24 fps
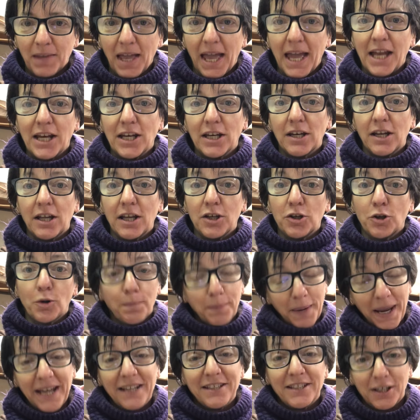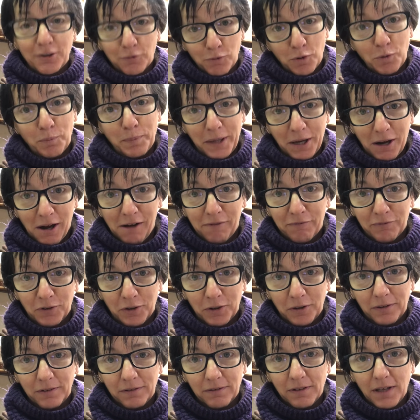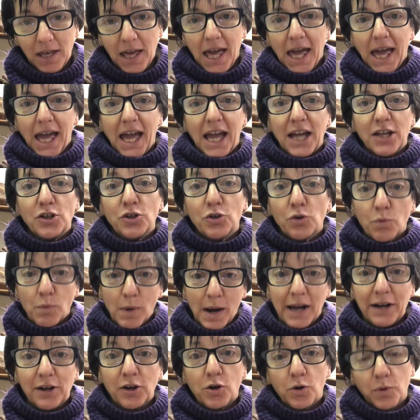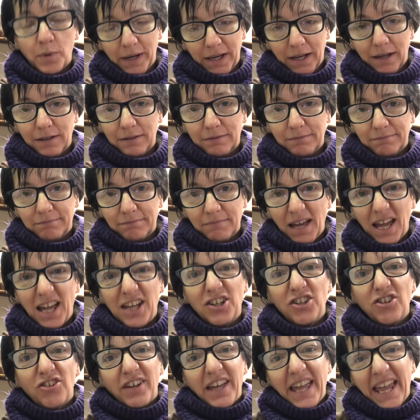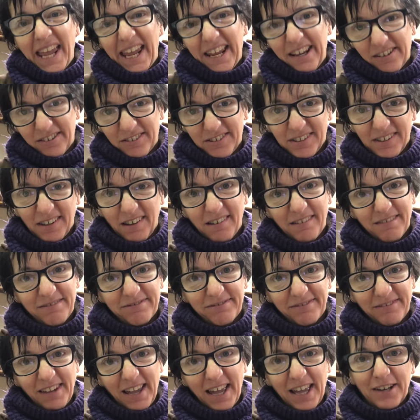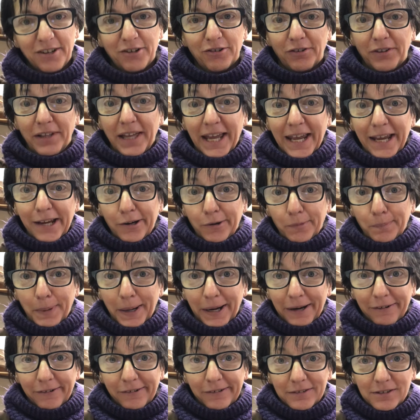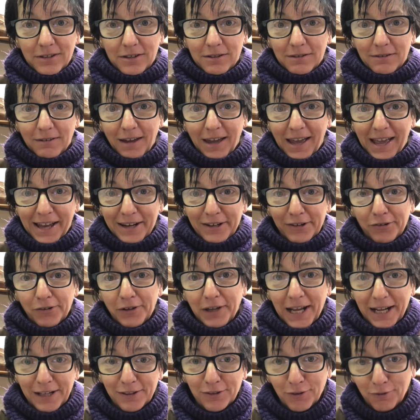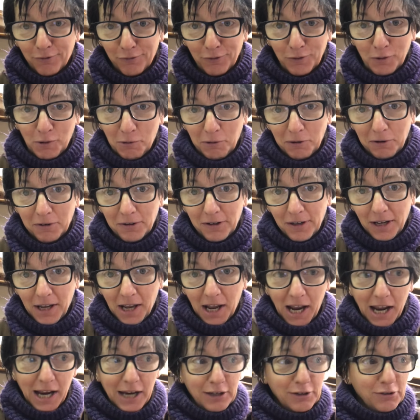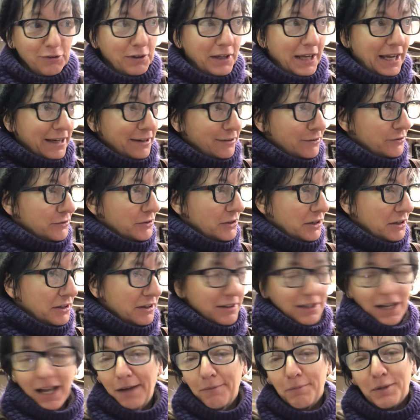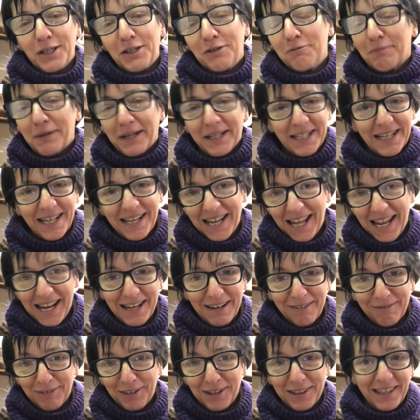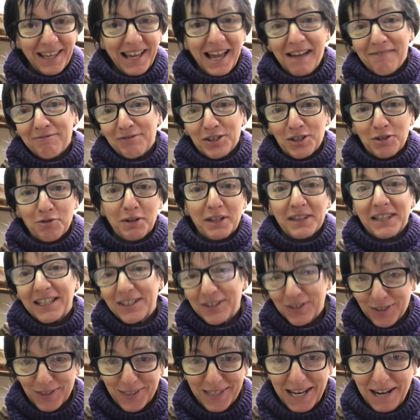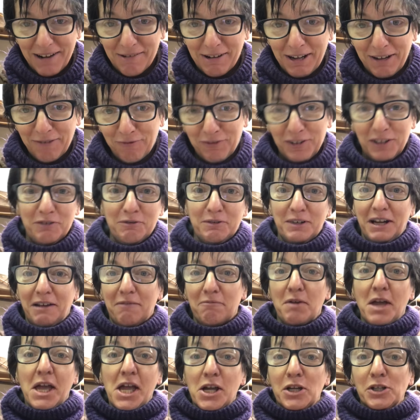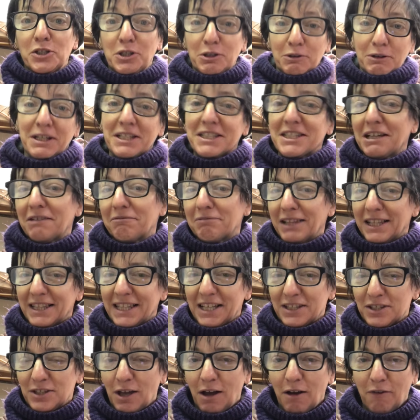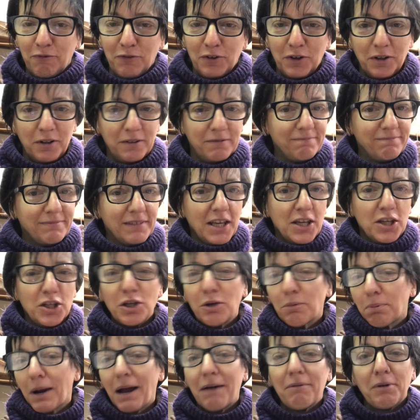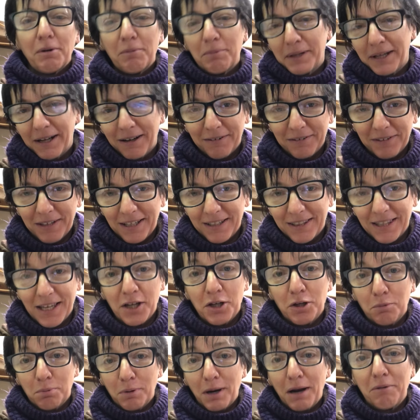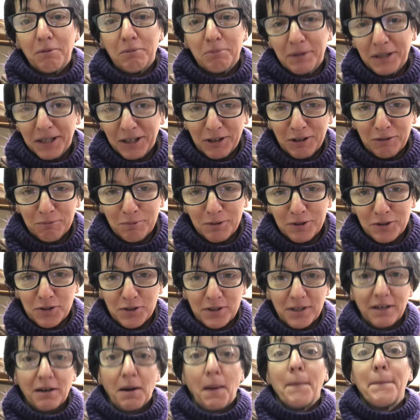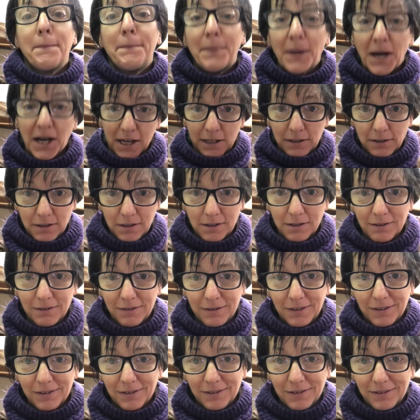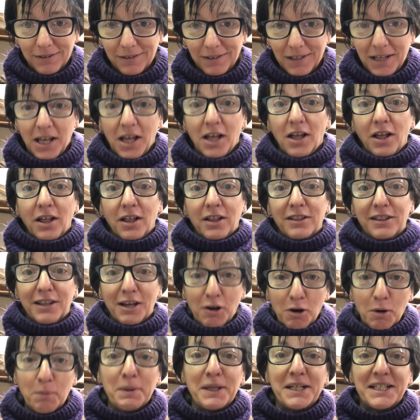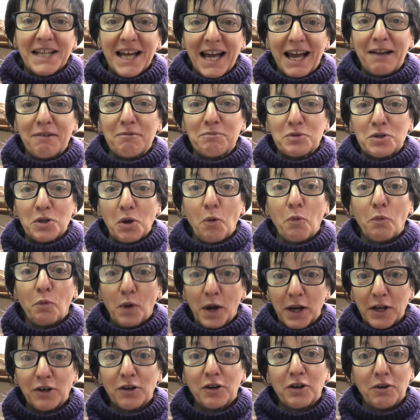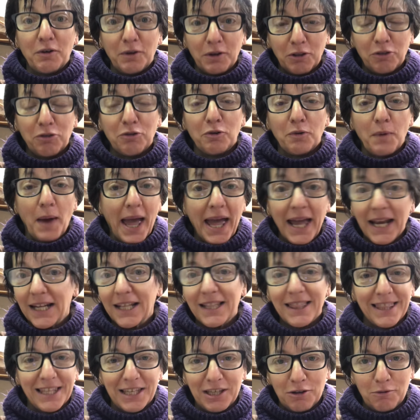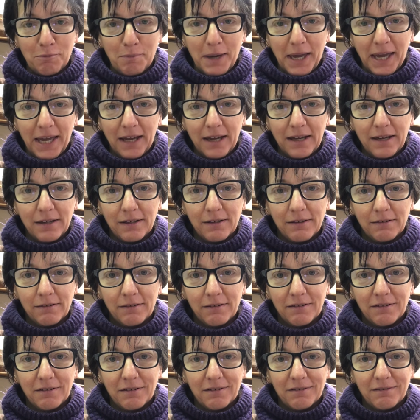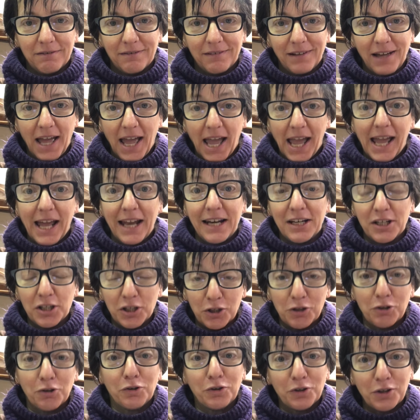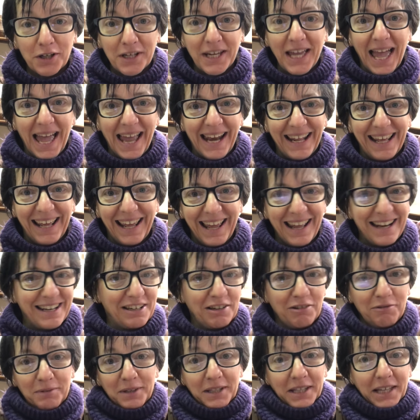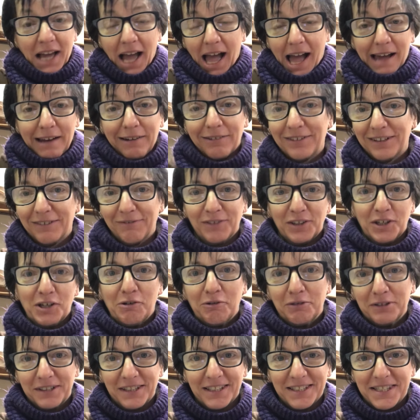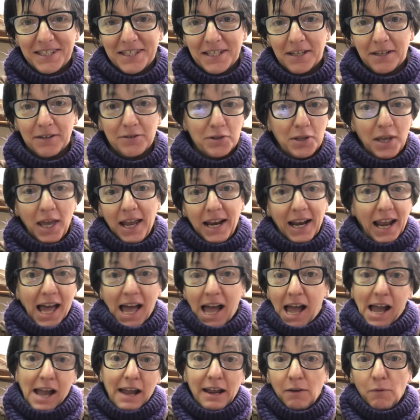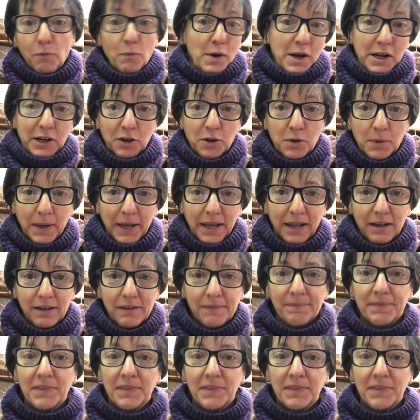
and your painting will be awful and you'll want to quit and you'll hate yourself and you'll hate your parents and you'll hate the floor and you'll hate your dog. I mean, you might not hate everything. I'm joking. That's just how I feel when I'm doing something that's awful. You probably aren't like that. You're probably a good person. But there will be times when you're going through anything you make and you'll look at it and you'll be like, I don't even know what this is and I want to quit.